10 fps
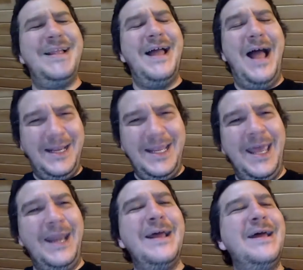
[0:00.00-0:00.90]

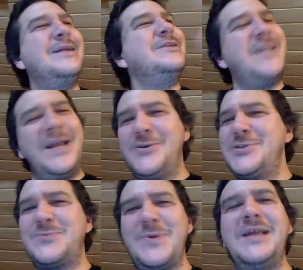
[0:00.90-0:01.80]
again,
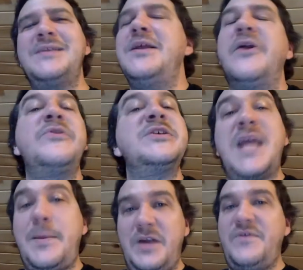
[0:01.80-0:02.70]
jails, this
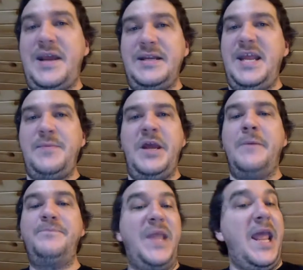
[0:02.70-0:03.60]
came out of
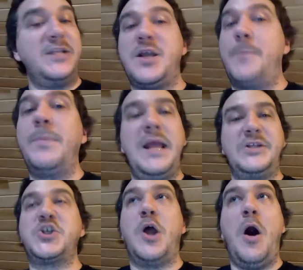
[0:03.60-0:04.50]
academia. It's
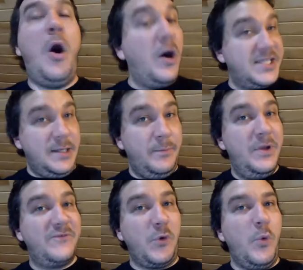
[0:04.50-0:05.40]
awesome
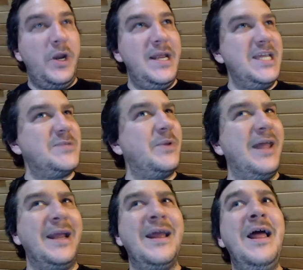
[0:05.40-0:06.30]
for what it is, but
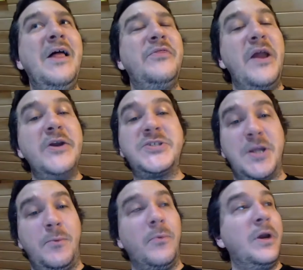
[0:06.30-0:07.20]
like there's
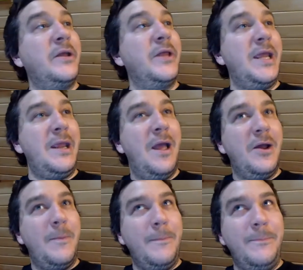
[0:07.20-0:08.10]
some really
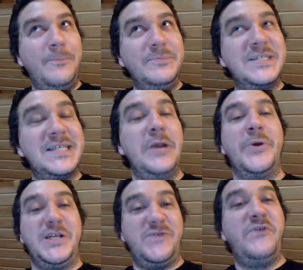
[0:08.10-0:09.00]

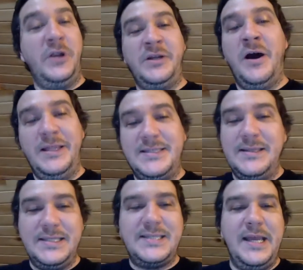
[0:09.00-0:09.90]
serious foot guns in
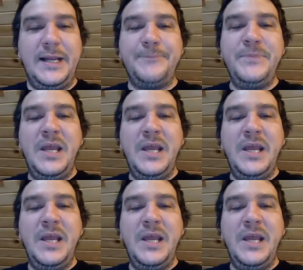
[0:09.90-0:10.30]
this thing.